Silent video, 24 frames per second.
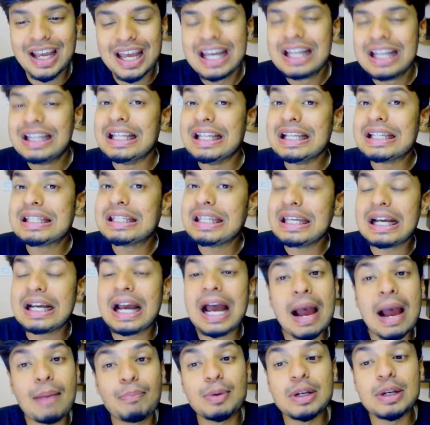This thing
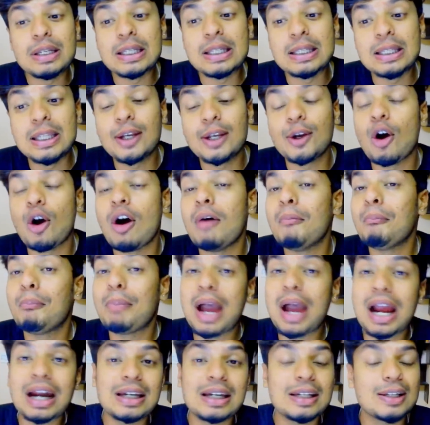happens in the
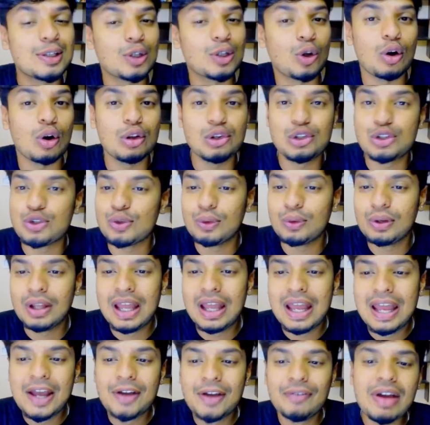compact disc also.
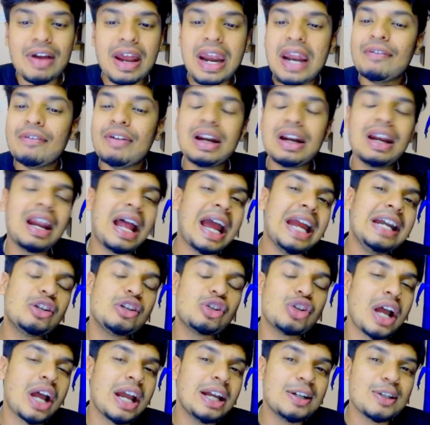Whenever light
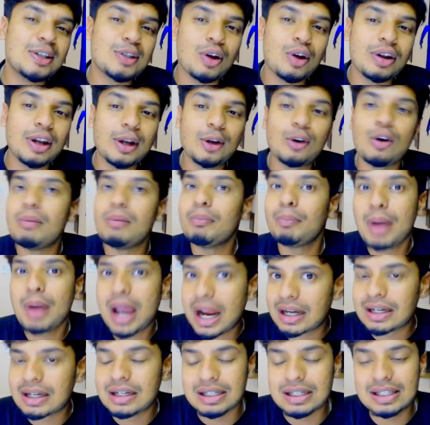shines on a
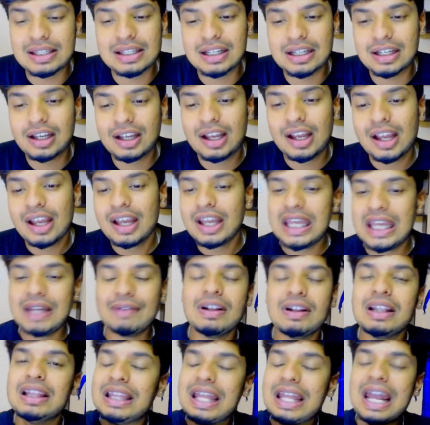compact disc,
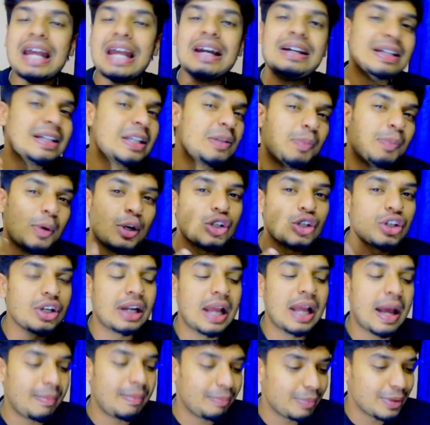even their
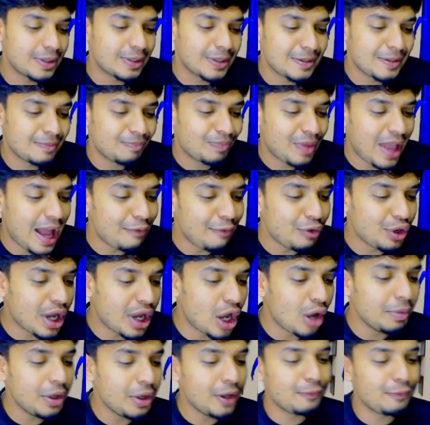dispersion happens. How
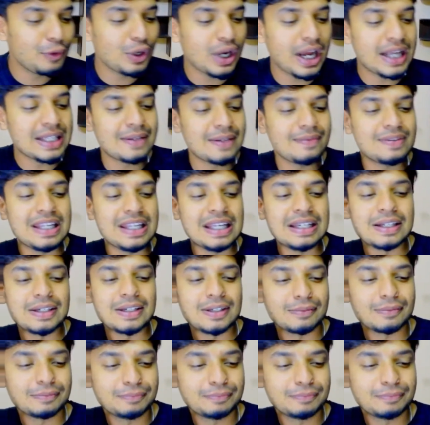many of you guys have seen it?